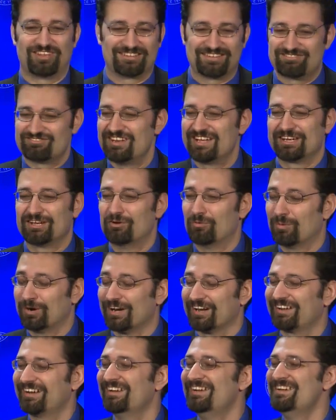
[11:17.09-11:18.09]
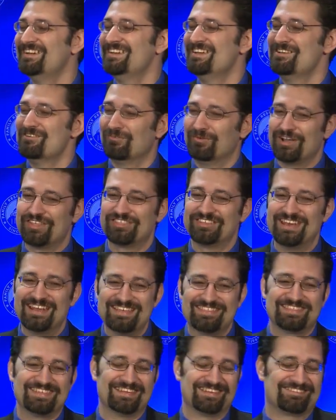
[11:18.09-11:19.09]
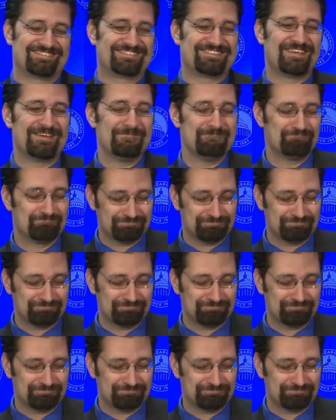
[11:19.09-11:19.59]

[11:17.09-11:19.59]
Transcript: Like, that's not going to work with an atheist,